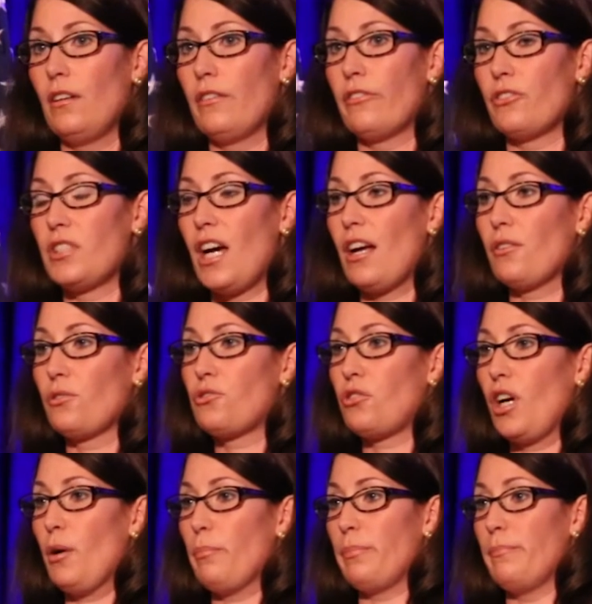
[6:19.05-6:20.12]
For Donald
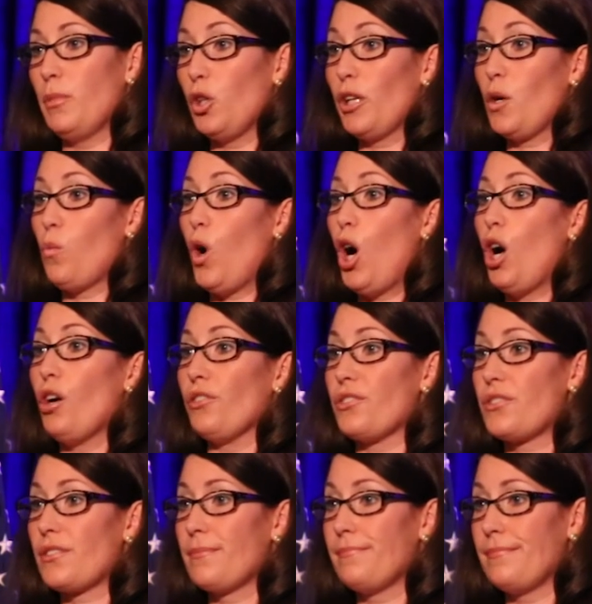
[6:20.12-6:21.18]
Trump, building
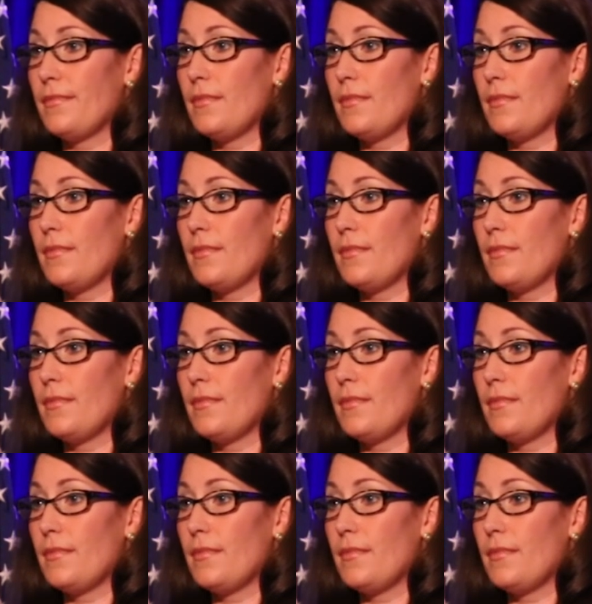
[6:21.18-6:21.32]
walls